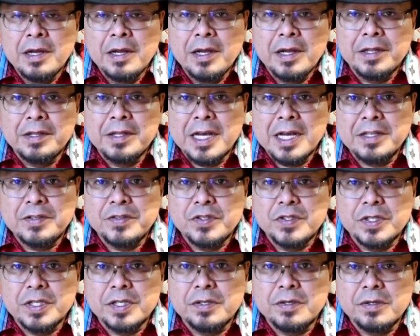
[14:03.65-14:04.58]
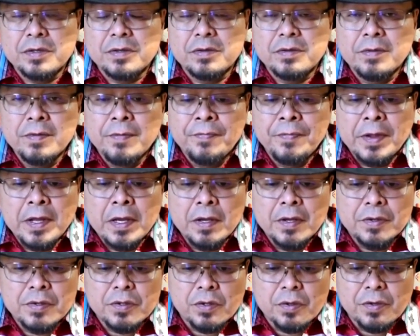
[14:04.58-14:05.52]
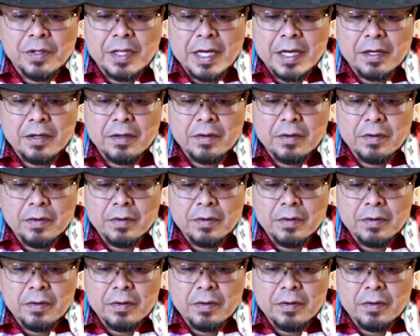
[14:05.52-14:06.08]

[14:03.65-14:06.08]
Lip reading: And that's just so that